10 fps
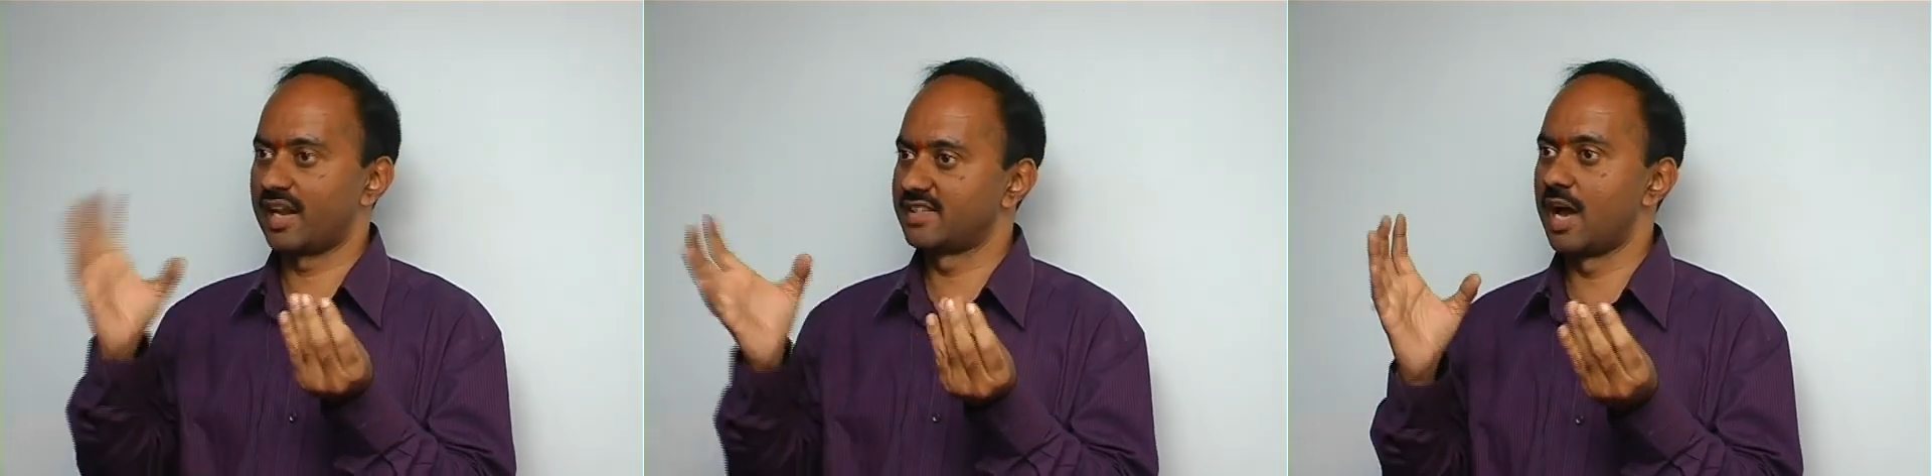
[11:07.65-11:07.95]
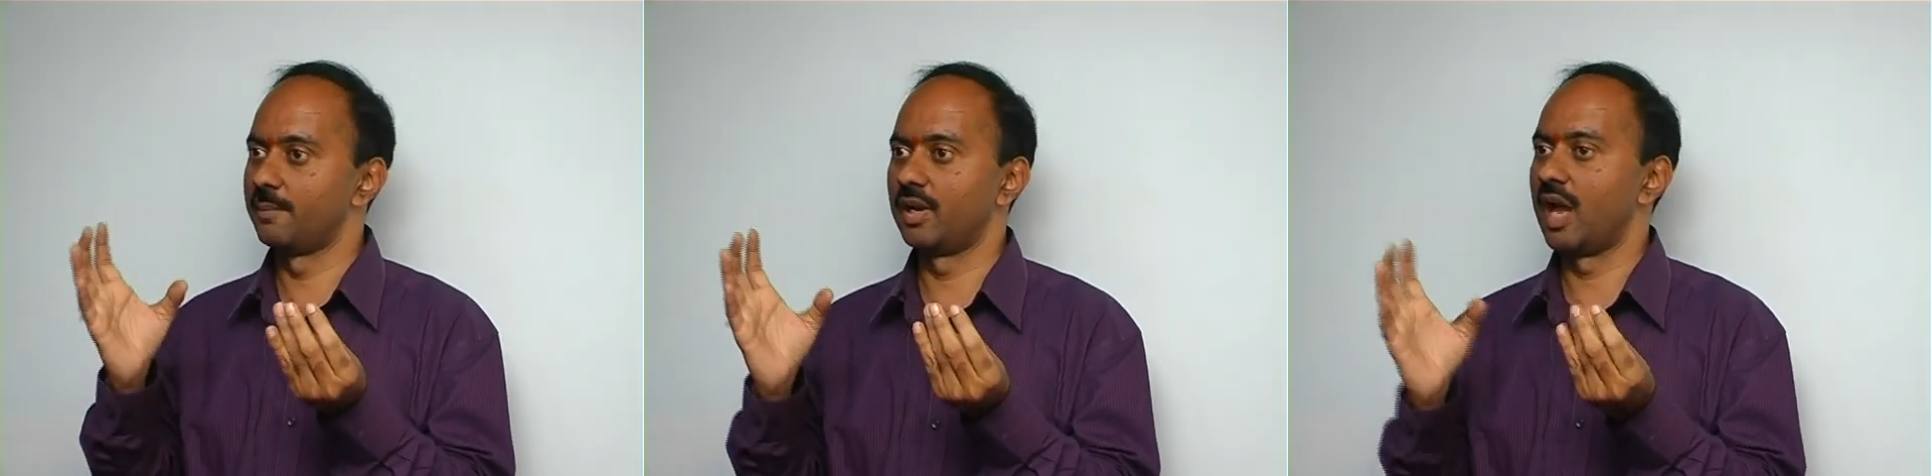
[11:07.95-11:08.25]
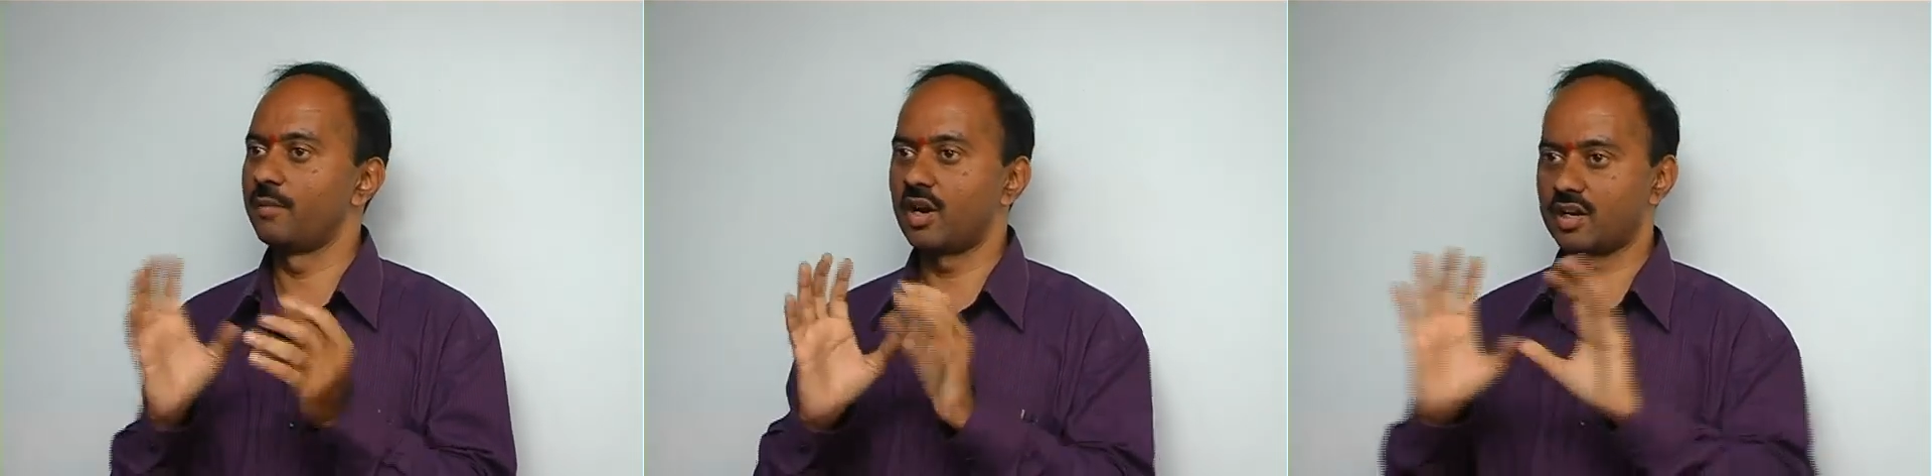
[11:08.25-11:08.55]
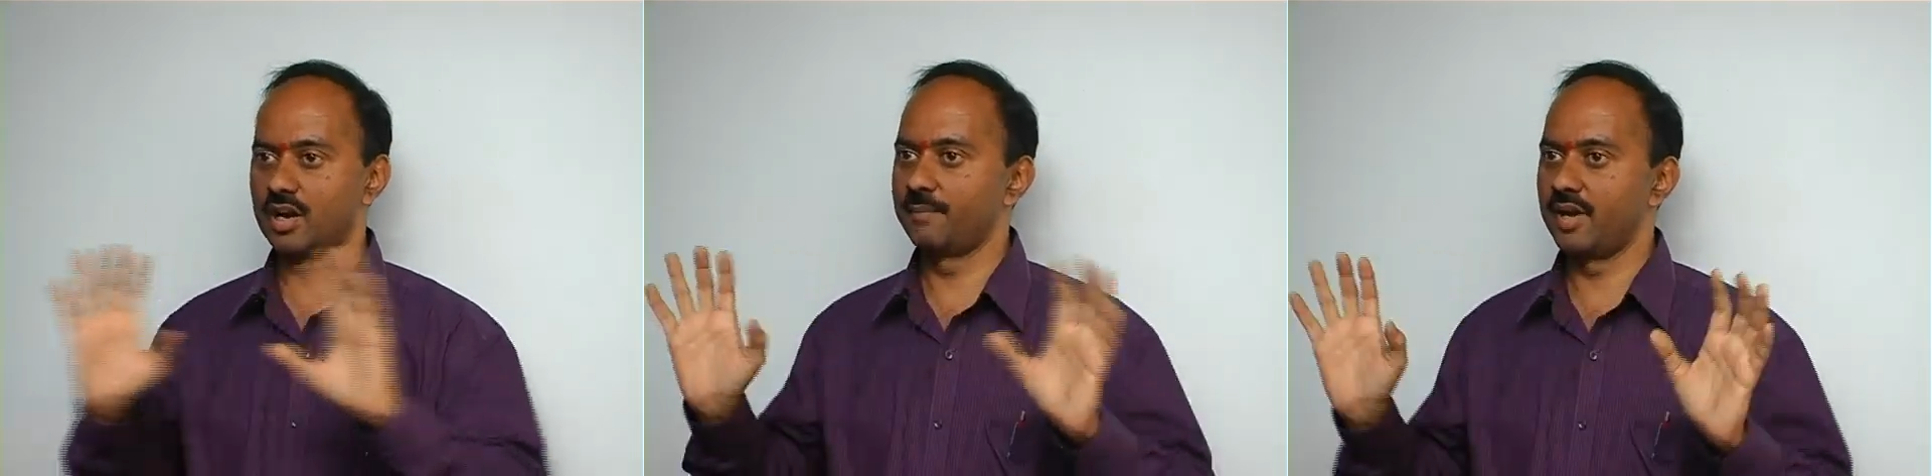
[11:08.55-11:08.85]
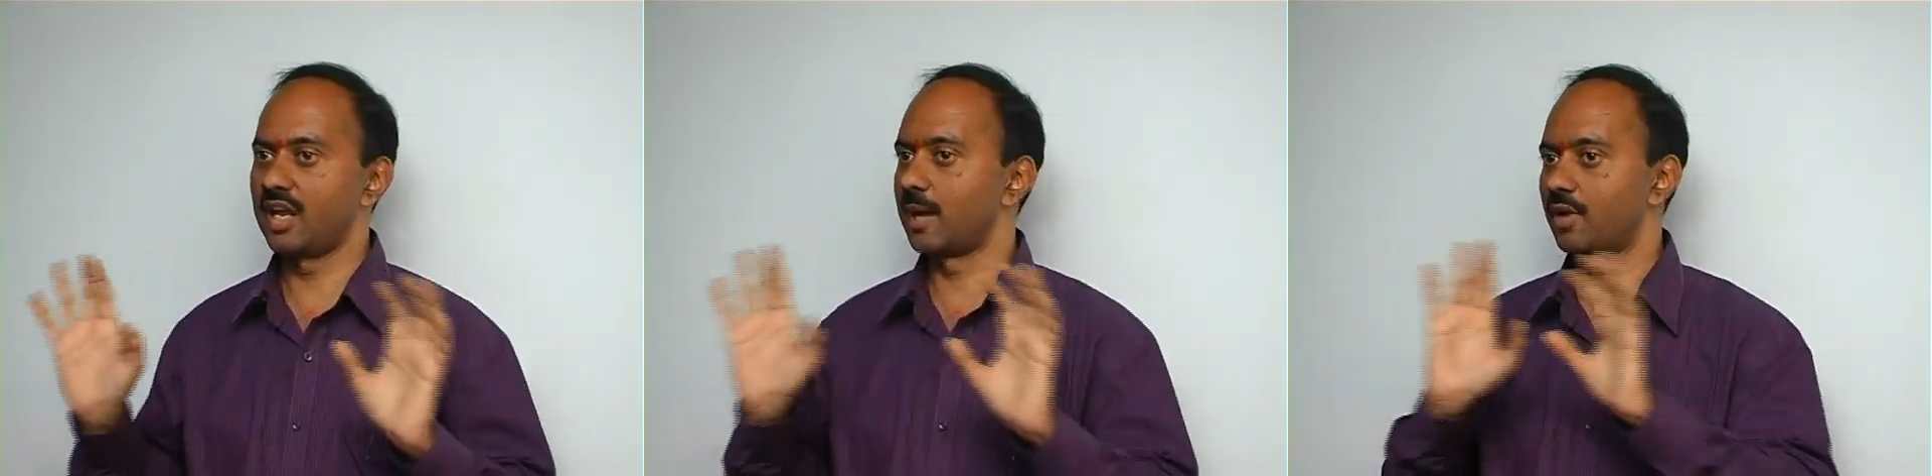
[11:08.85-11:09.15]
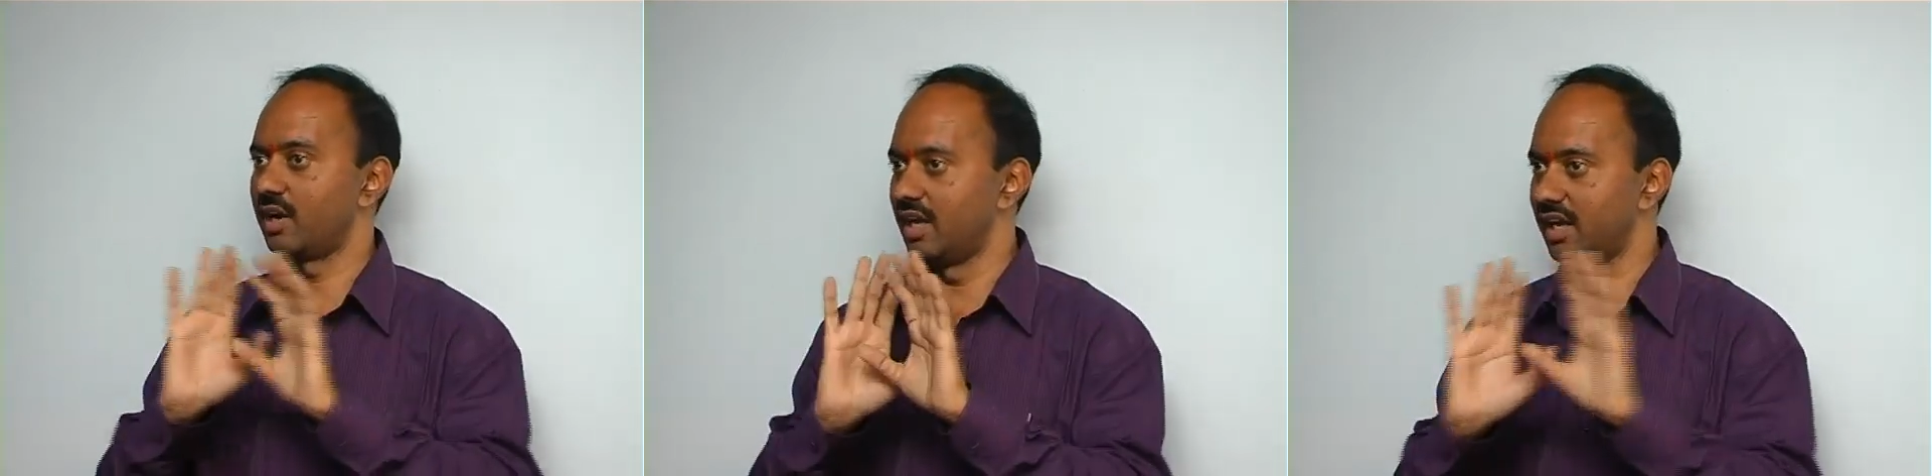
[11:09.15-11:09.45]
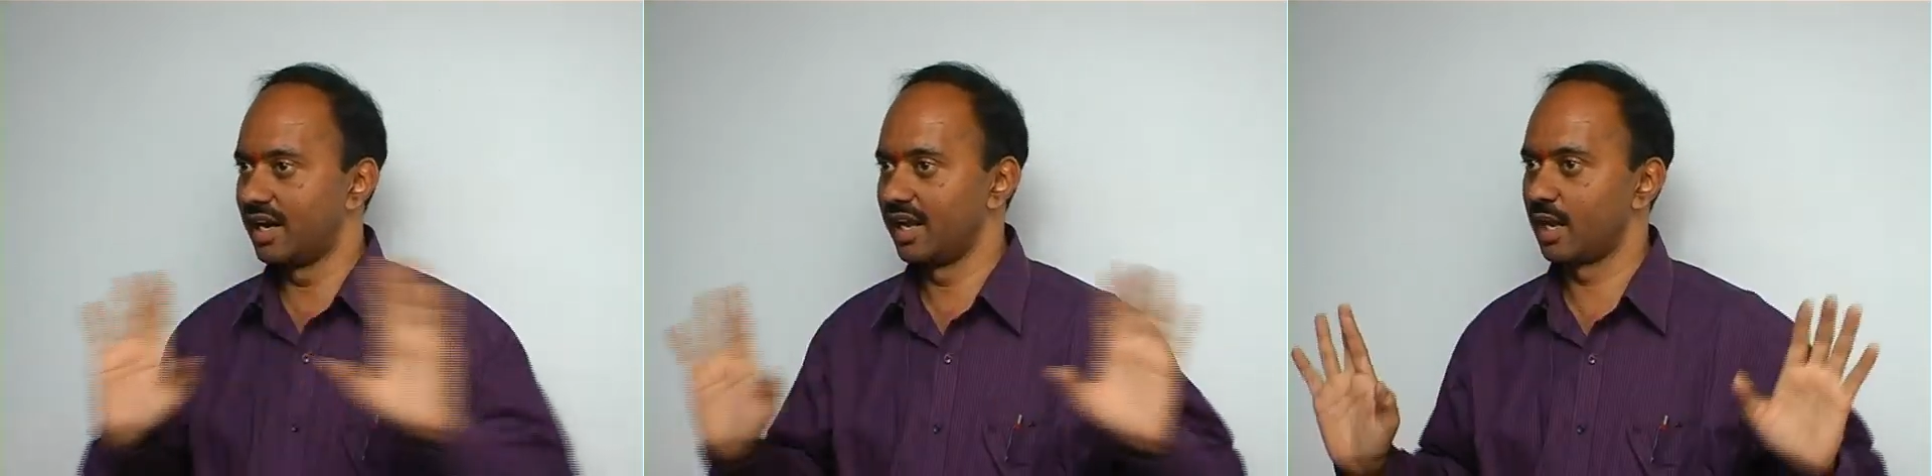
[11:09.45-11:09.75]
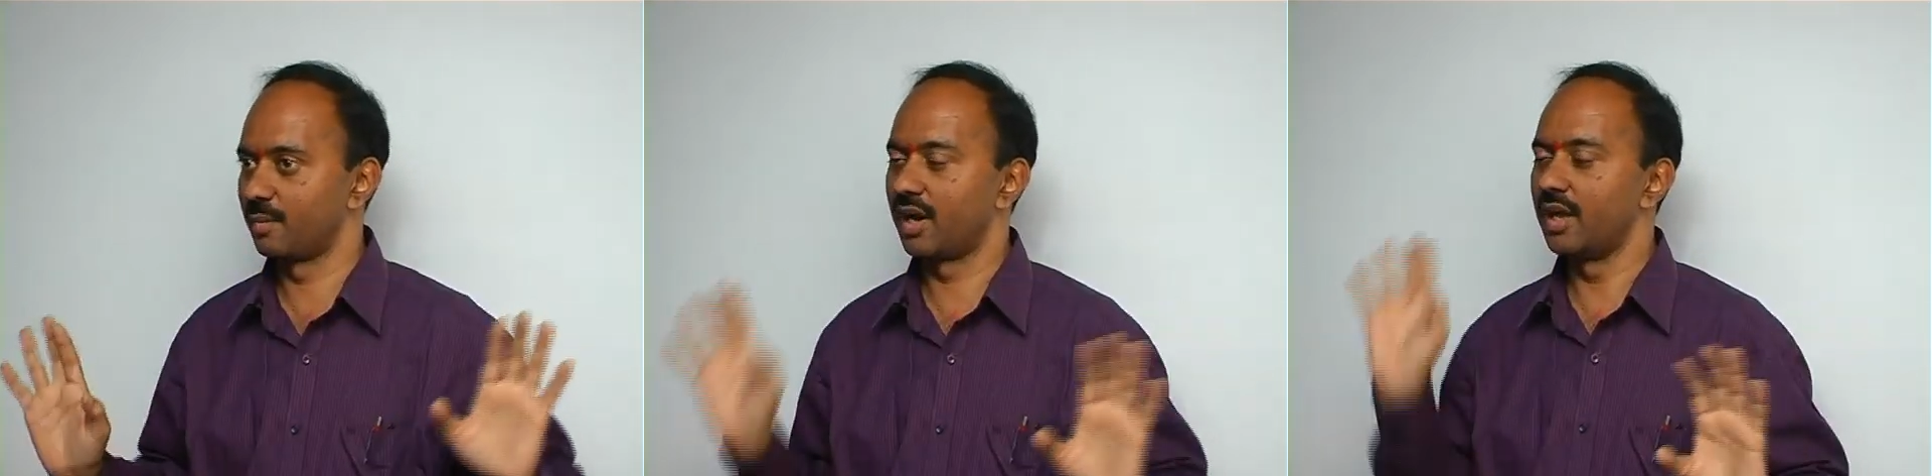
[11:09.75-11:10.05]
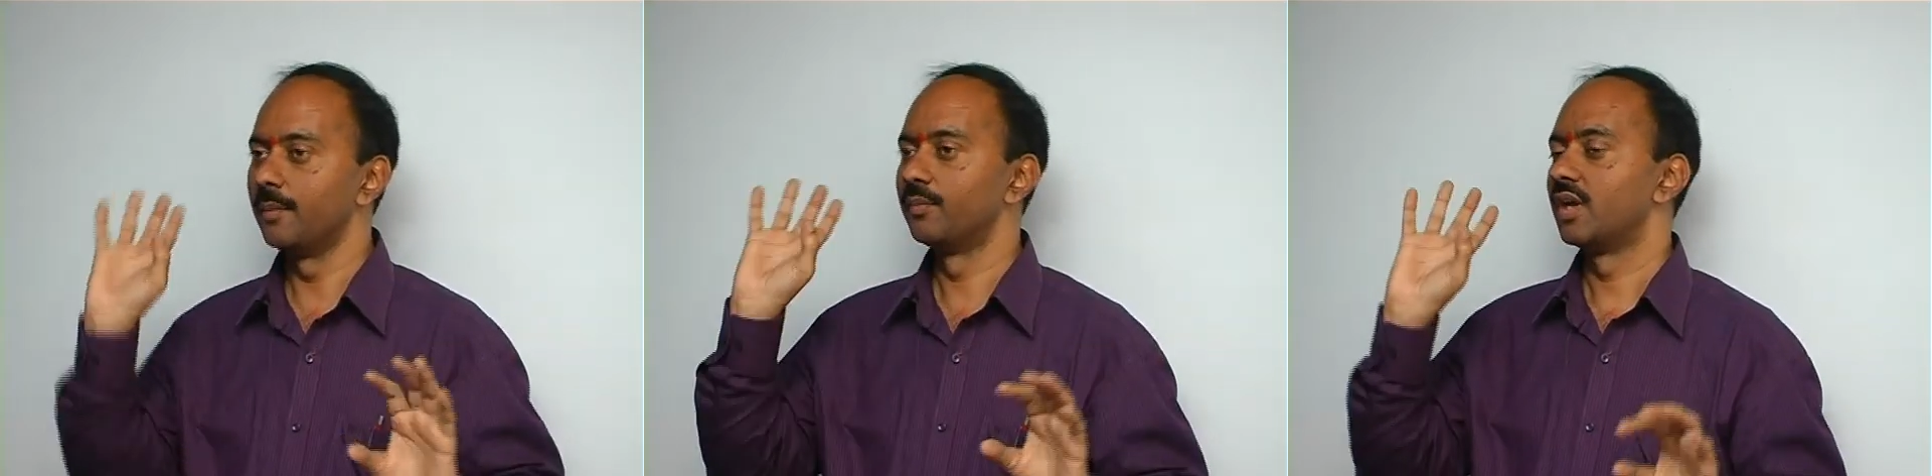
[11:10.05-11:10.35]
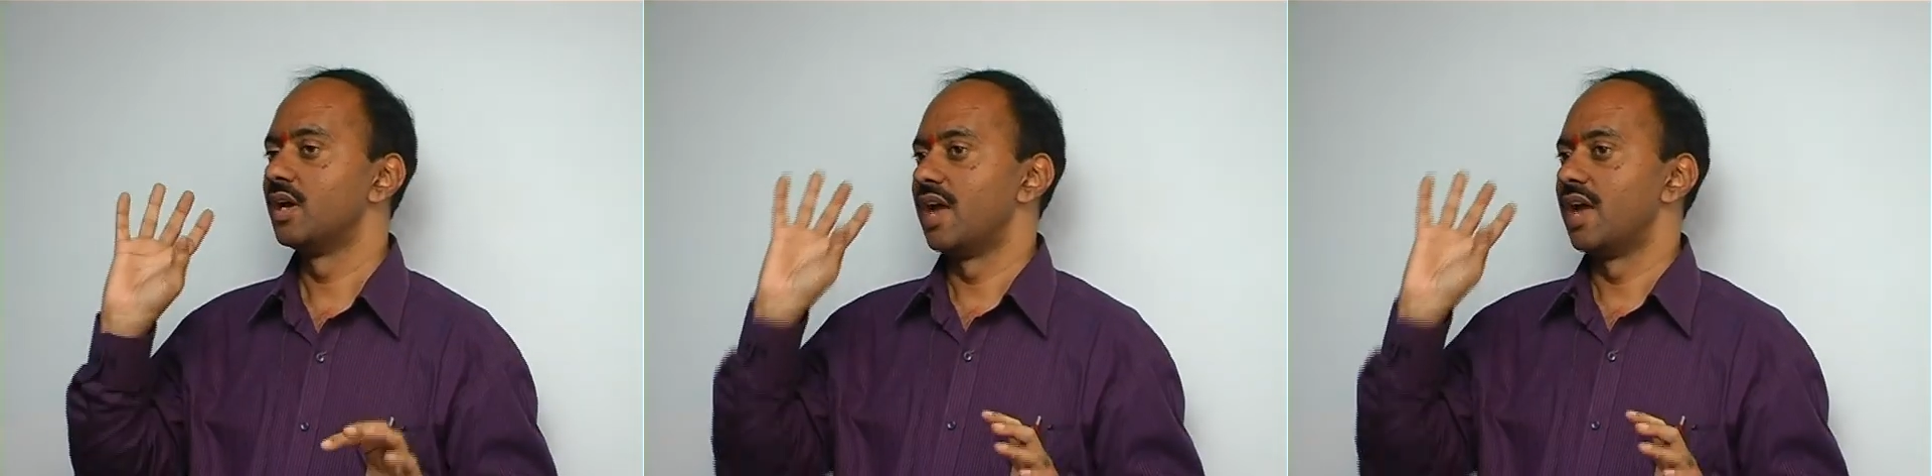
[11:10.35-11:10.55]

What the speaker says: for example, I'm not comparing, I'm not degrading anybody.